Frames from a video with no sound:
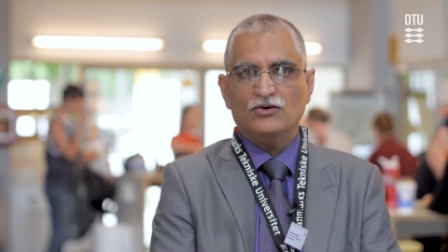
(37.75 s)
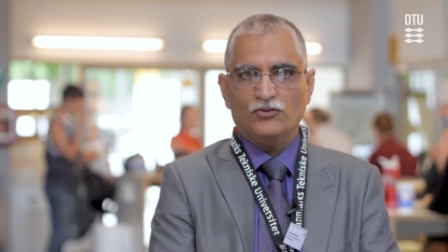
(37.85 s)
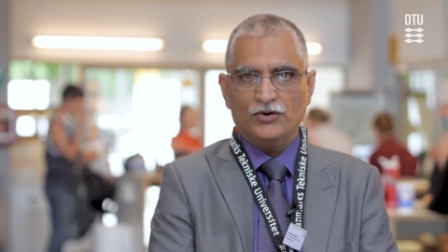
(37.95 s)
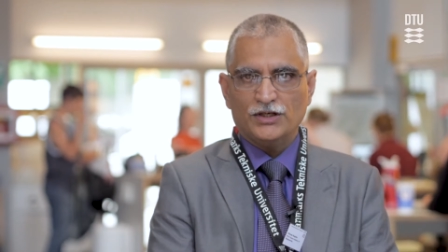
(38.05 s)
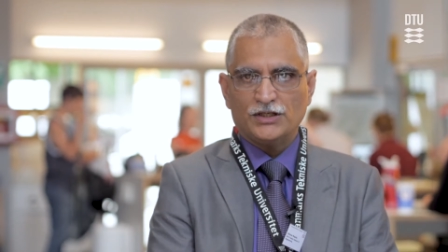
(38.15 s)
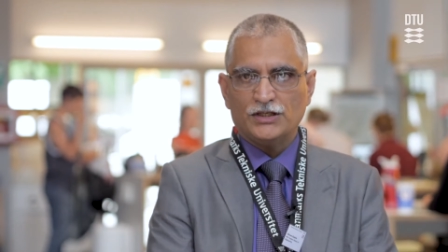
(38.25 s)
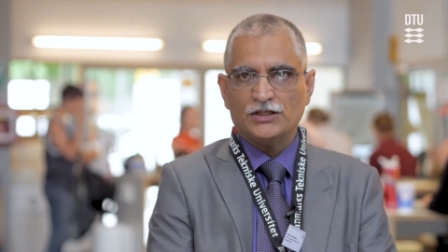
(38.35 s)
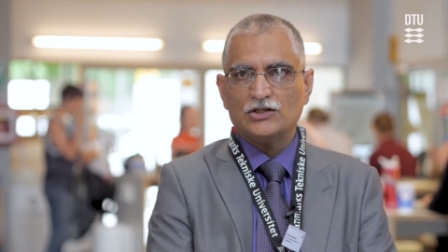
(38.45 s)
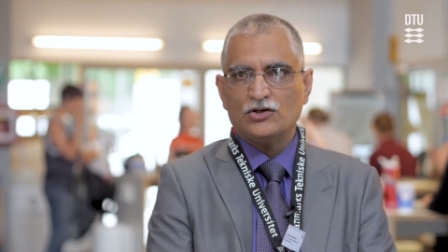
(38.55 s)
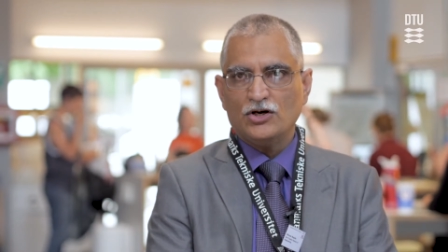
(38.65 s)
working
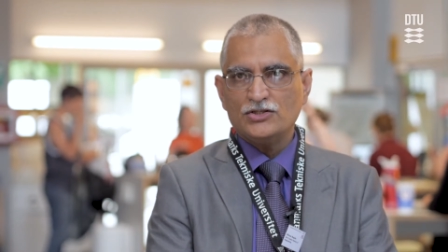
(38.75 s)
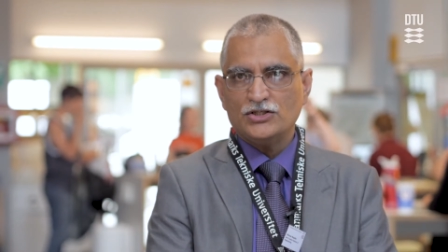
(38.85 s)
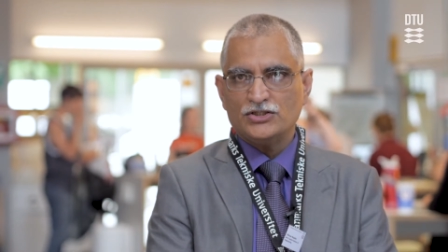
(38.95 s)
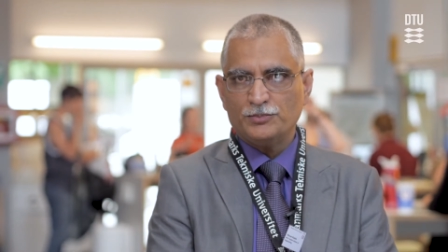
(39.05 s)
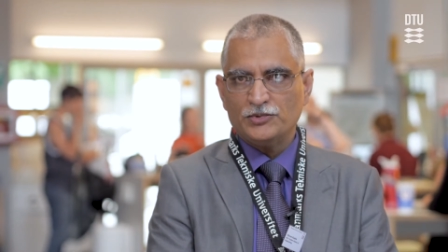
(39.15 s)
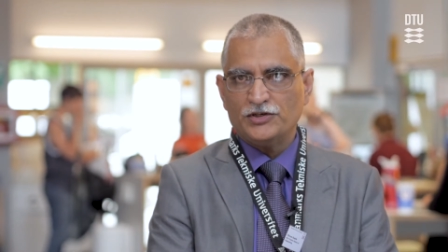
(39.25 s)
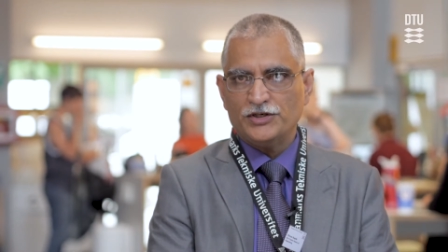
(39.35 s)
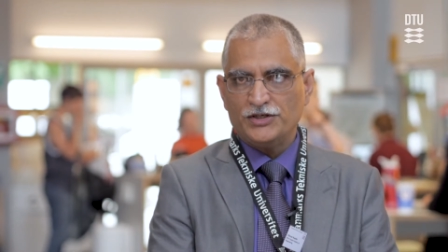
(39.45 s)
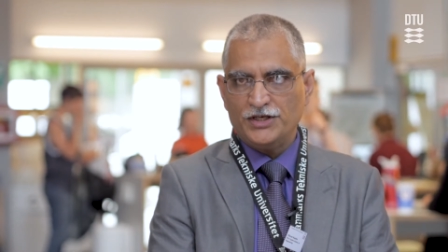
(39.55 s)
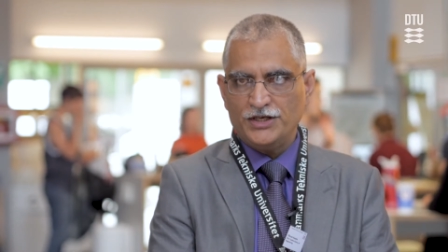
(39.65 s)
in
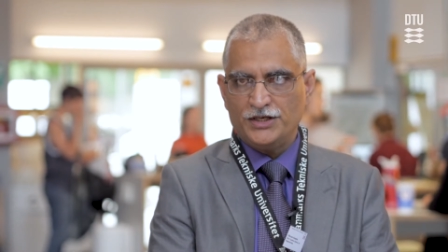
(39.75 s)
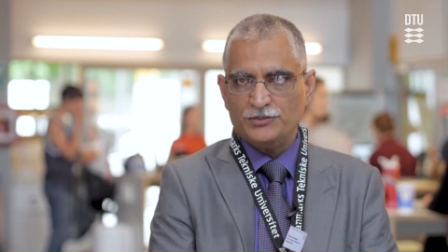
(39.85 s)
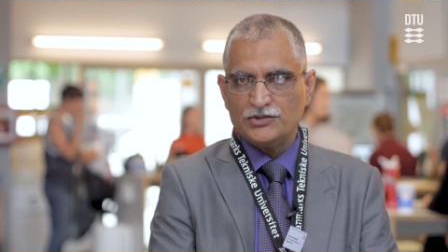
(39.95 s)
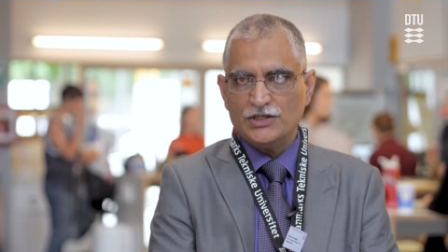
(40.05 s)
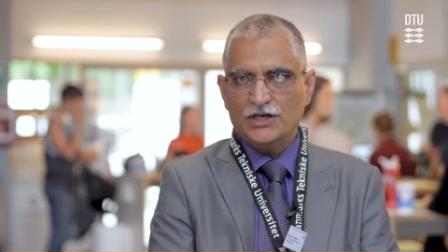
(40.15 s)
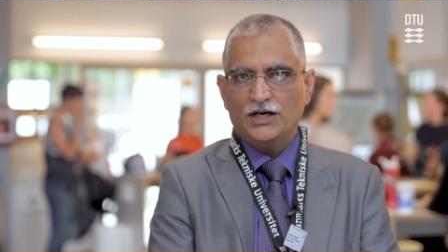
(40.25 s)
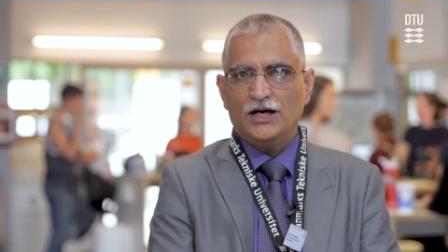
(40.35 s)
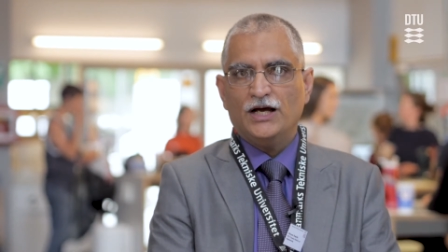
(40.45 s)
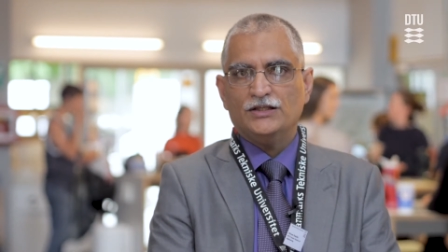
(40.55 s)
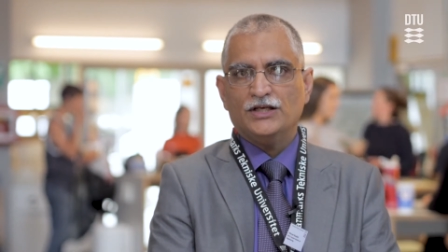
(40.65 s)
cross-disciplinary teams
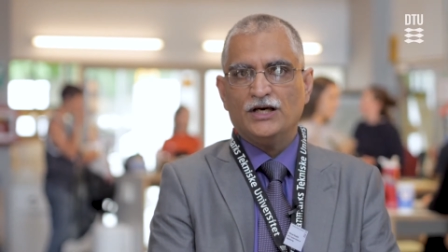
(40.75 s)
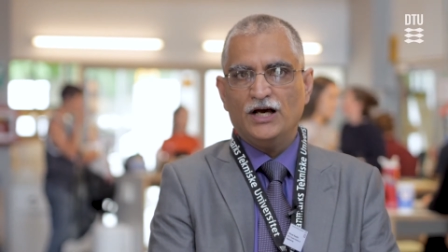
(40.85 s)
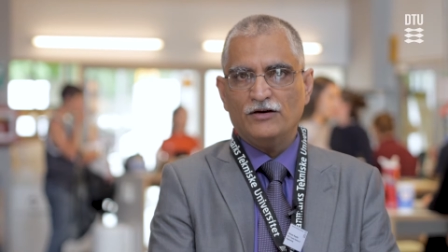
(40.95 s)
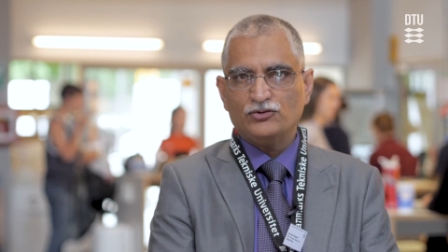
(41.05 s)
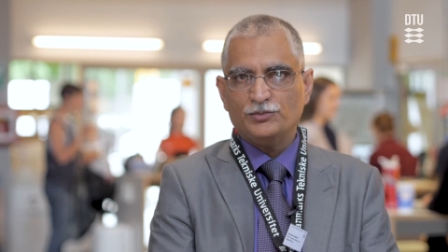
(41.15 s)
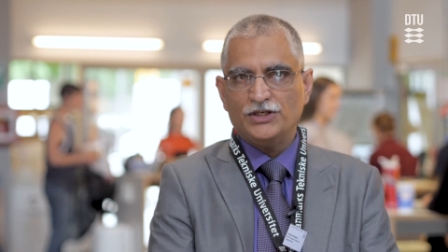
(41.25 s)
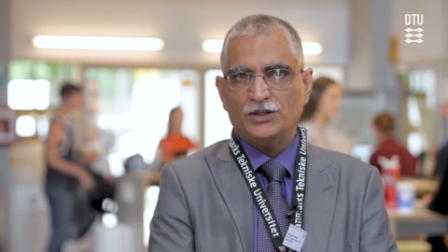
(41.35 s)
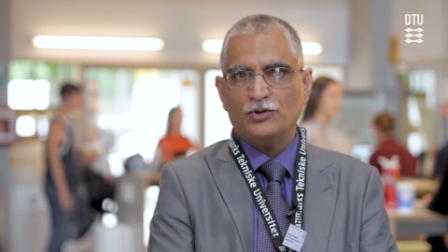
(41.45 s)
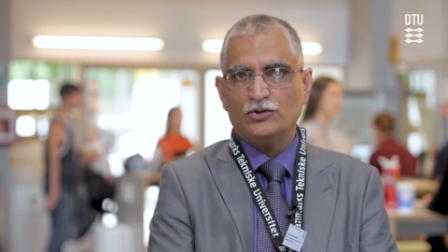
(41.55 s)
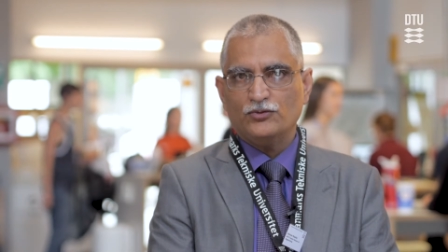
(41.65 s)
and they have to be
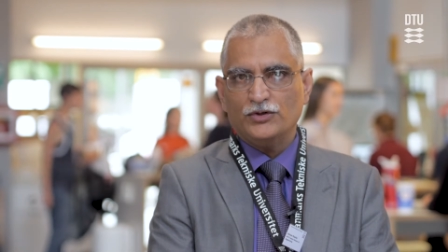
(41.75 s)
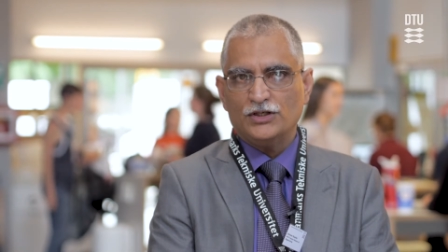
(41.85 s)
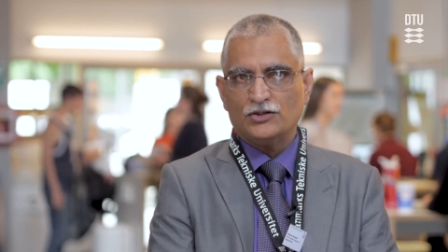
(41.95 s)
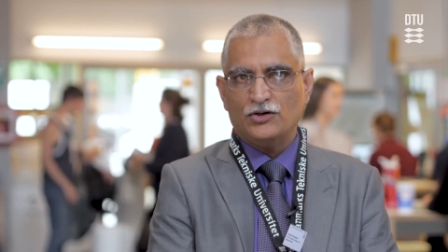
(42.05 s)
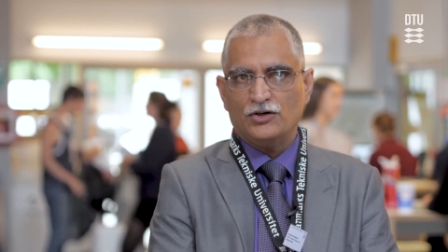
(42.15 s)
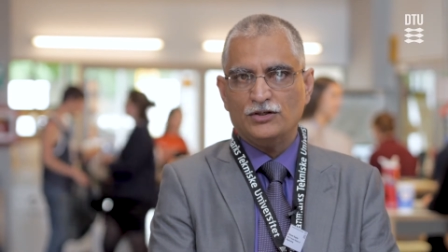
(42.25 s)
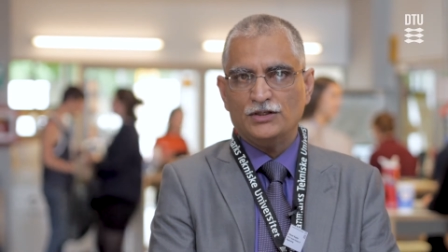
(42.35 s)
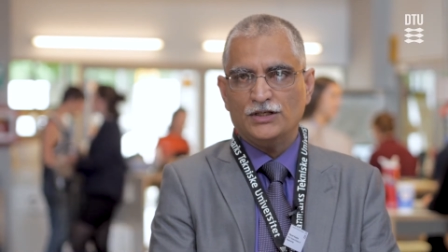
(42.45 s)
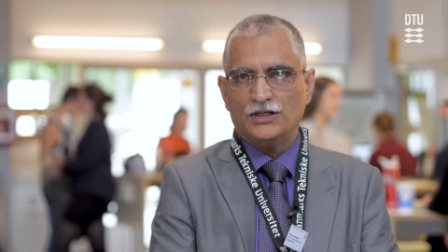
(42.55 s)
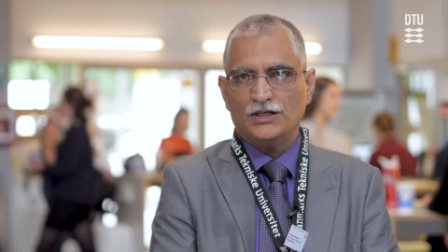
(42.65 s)
able to work
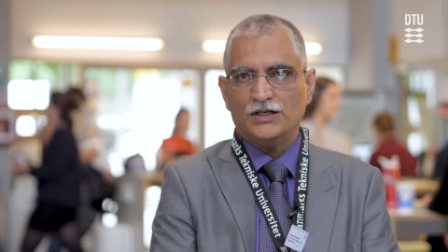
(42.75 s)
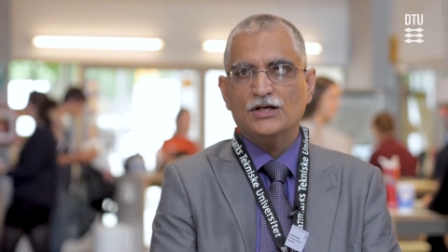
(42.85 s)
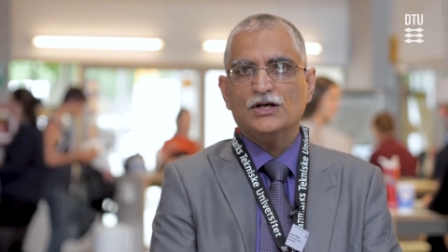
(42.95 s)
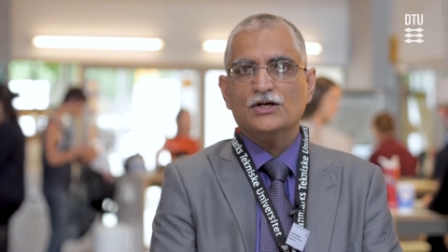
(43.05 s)
on uh,